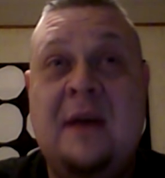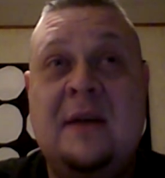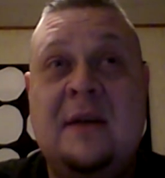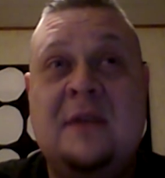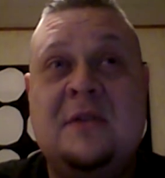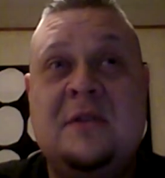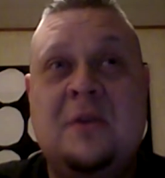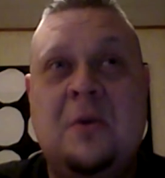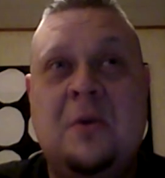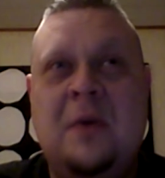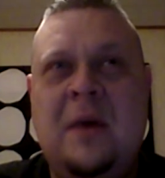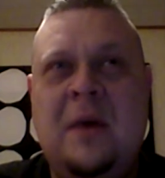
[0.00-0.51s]

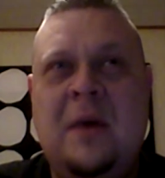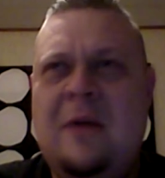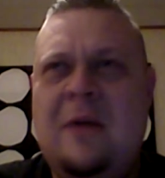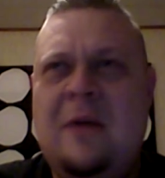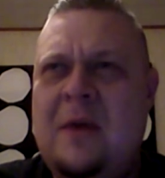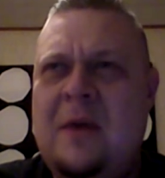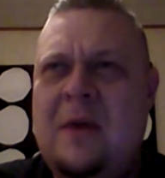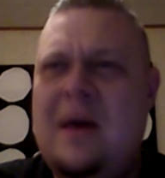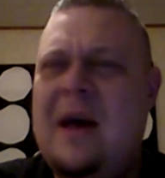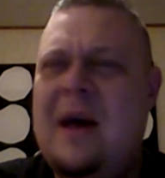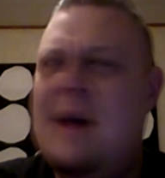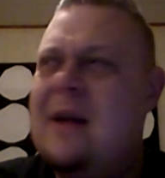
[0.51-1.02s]
so we
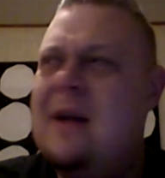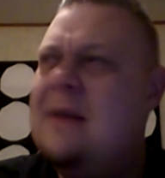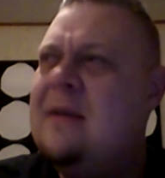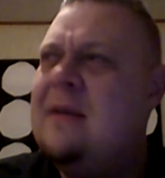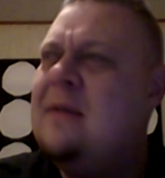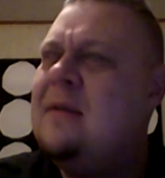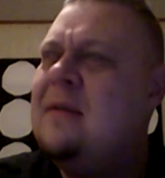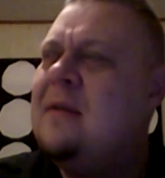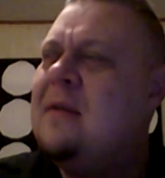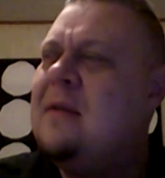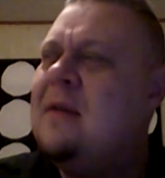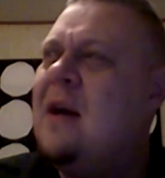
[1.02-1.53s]
we had
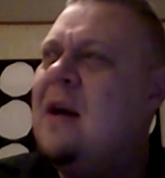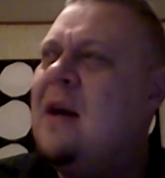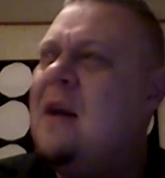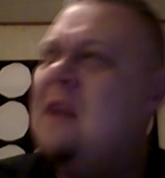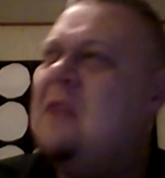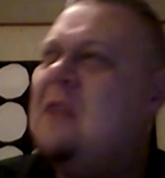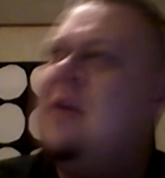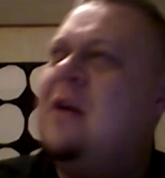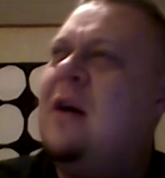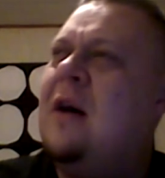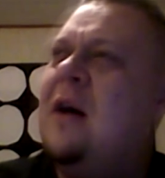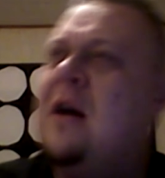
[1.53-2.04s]
a, uh, kind
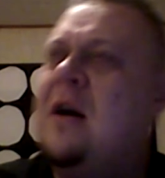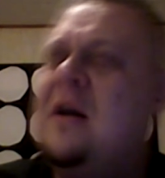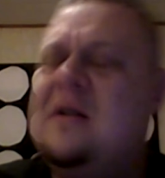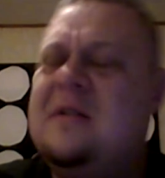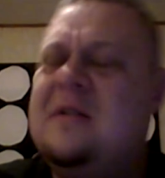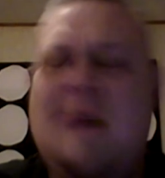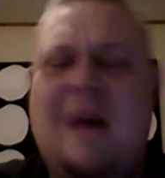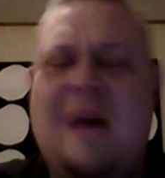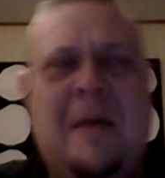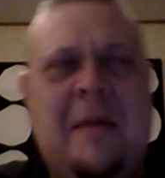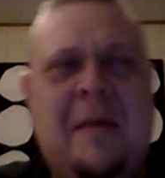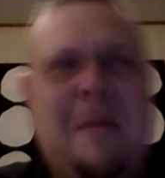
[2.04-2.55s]
of a
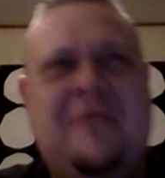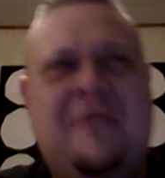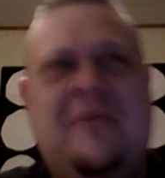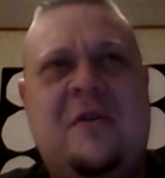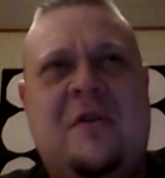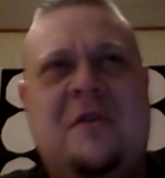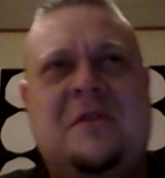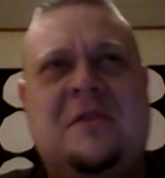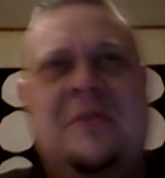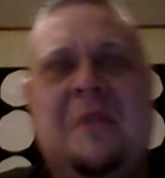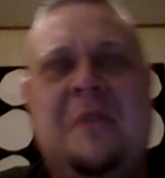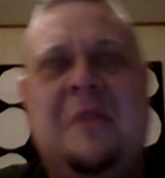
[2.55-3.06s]
hard time at
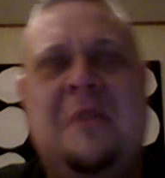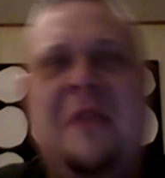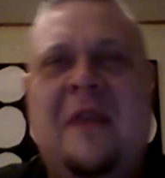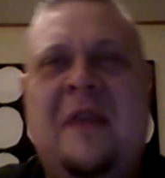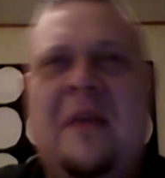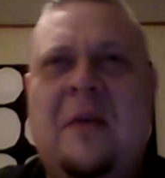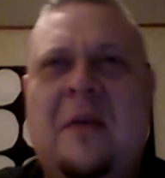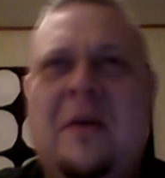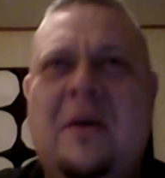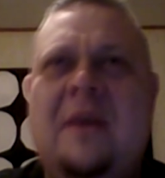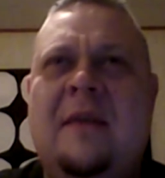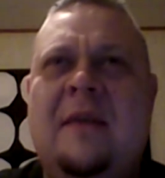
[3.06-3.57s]
first, but
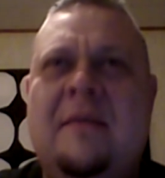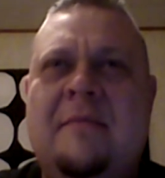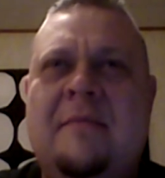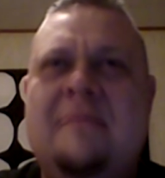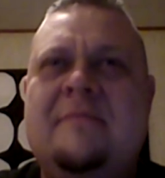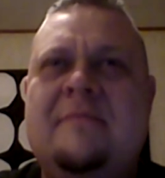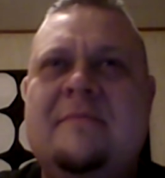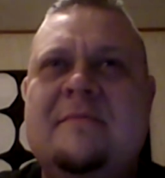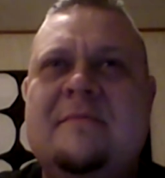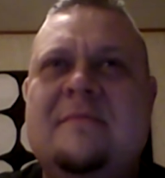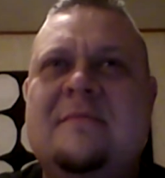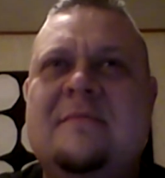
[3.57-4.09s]
then we
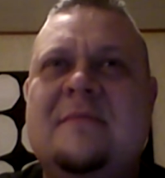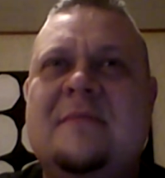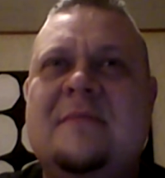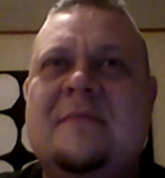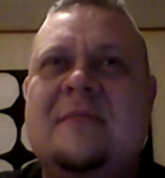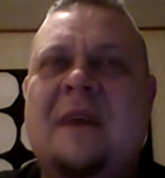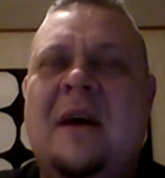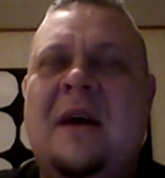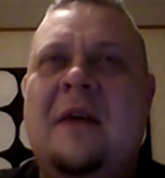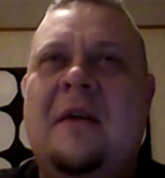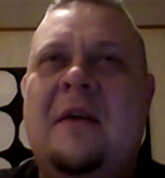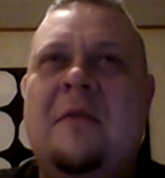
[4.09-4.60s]

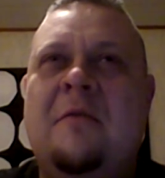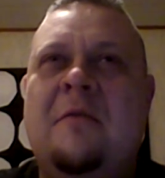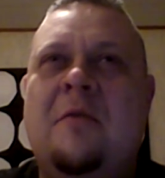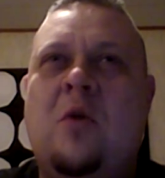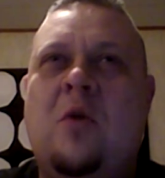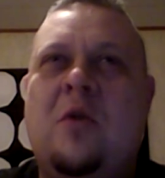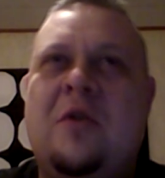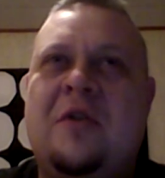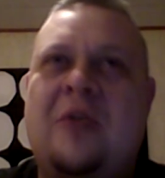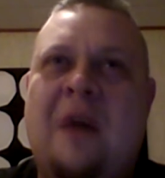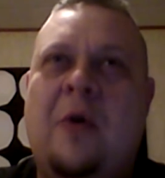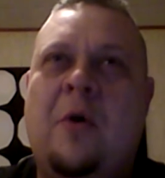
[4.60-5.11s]
kind of
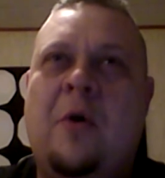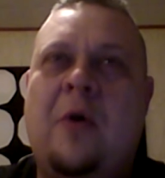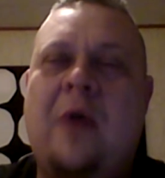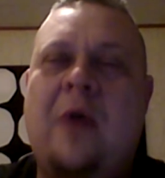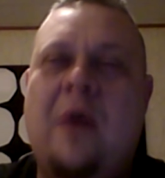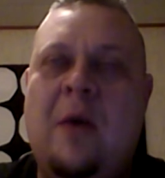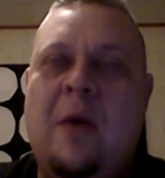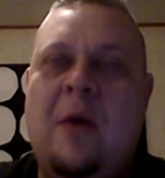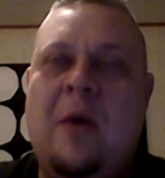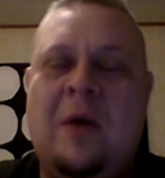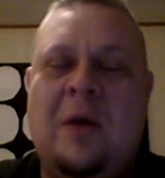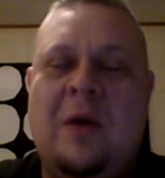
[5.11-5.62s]
worked out,
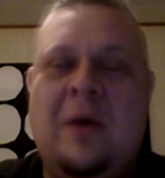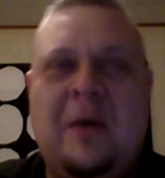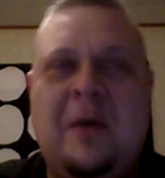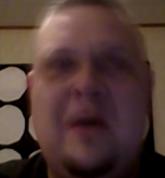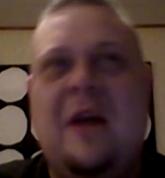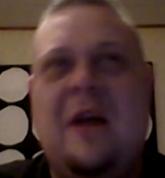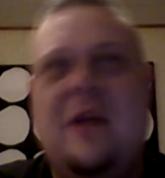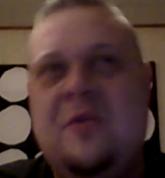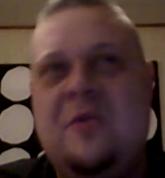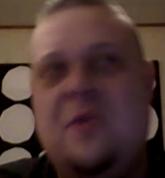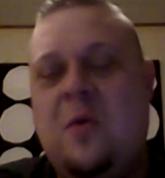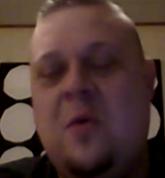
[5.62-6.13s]
okay, well, we
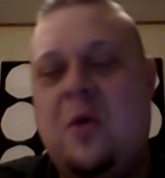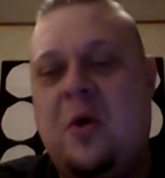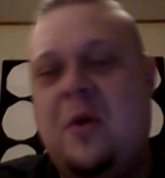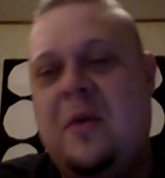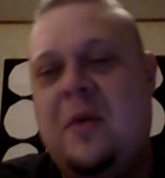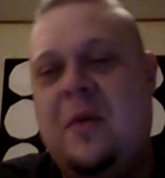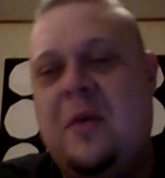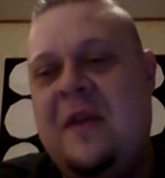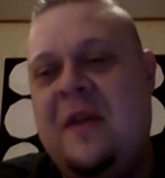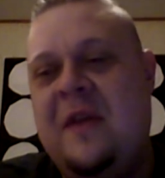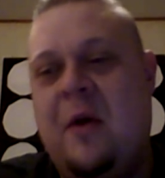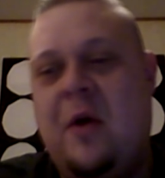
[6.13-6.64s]
got to work
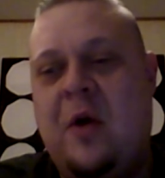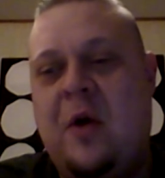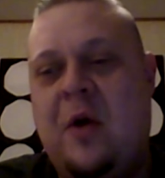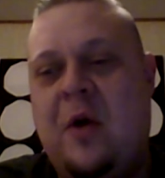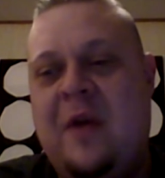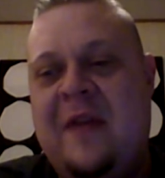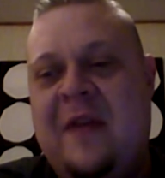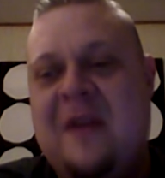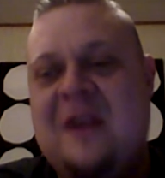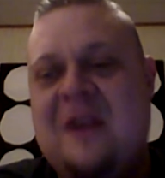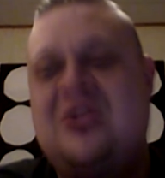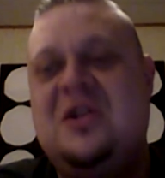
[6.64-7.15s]
with here.
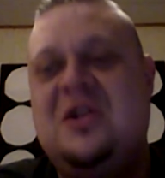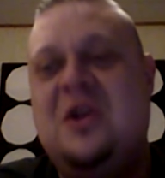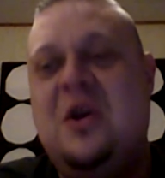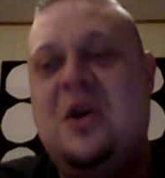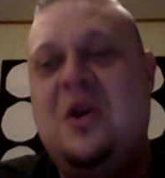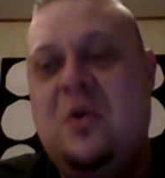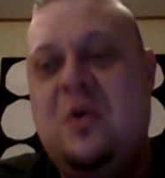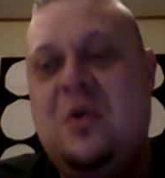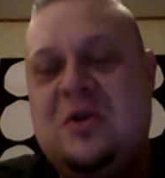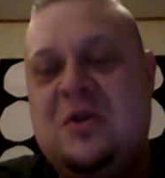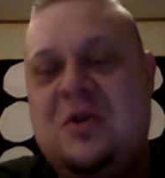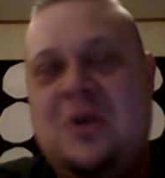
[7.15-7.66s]
Okay, there's
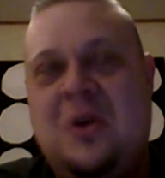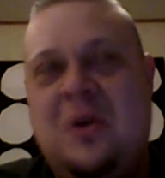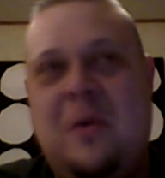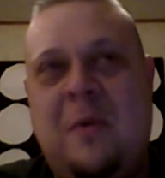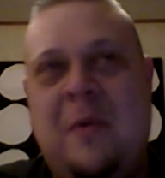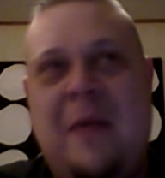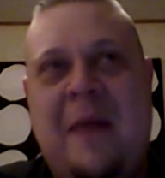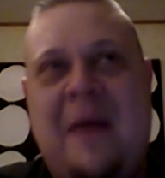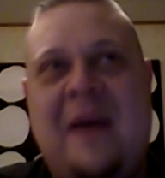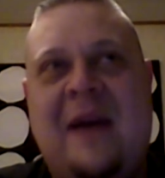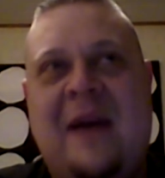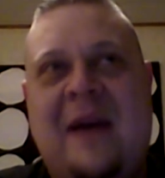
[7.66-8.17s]
loot, so we
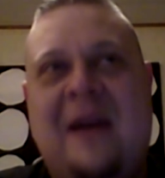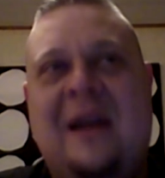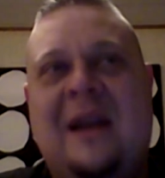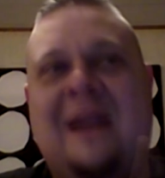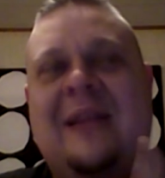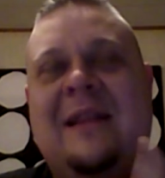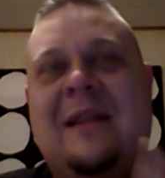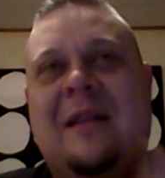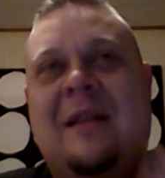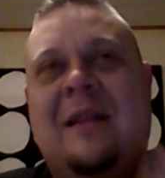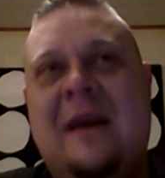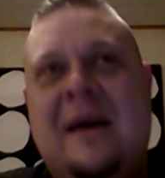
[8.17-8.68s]
make a
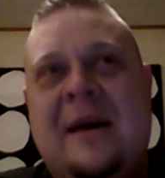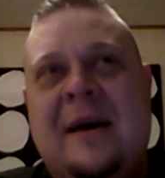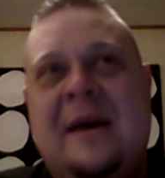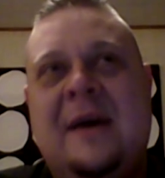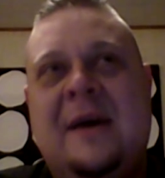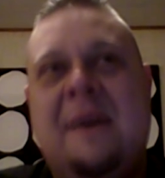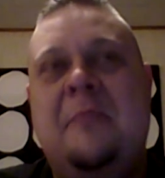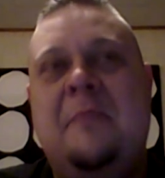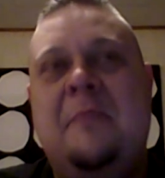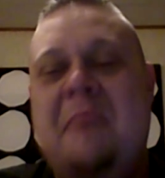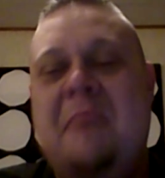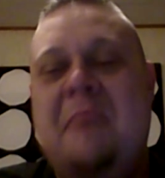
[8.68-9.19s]
little
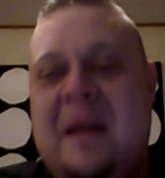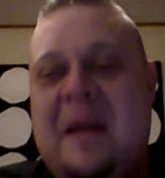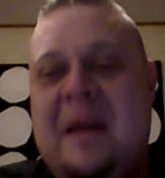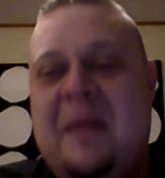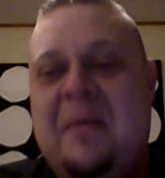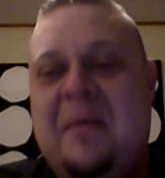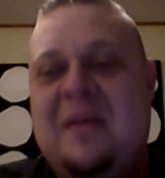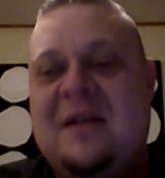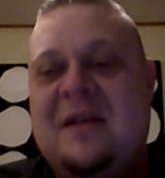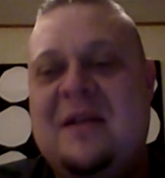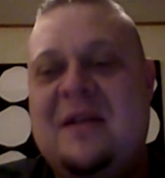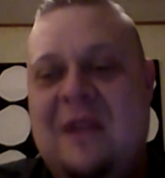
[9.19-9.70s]
mini
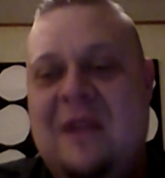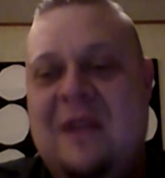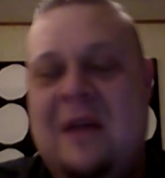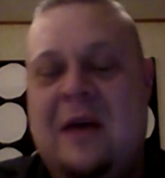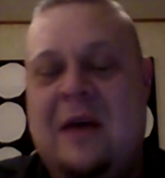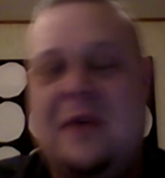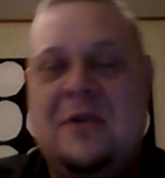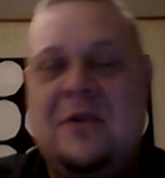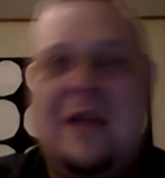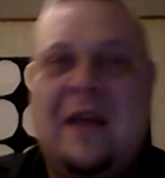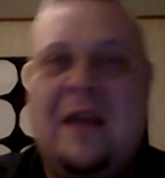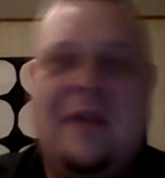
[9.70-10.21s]
puzzle how
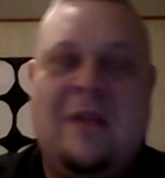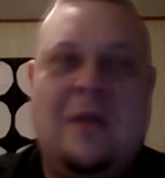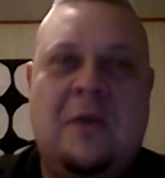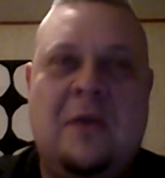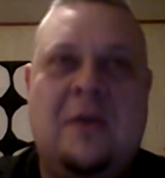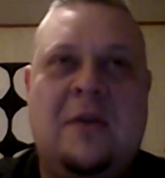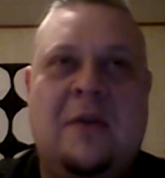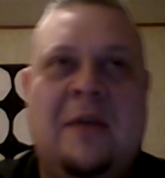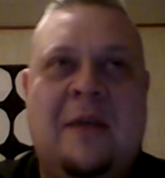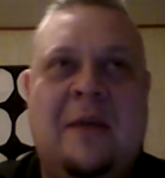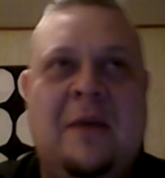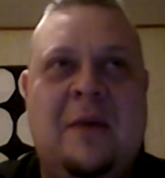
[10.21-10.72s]
to get the
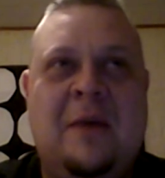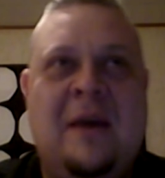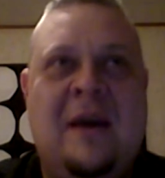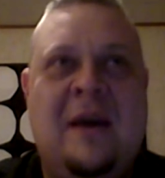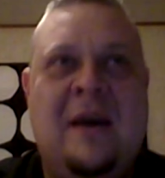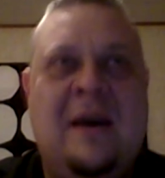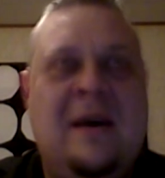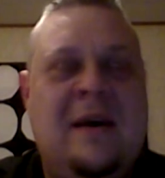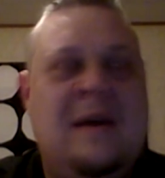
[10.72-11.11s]
loot. And we,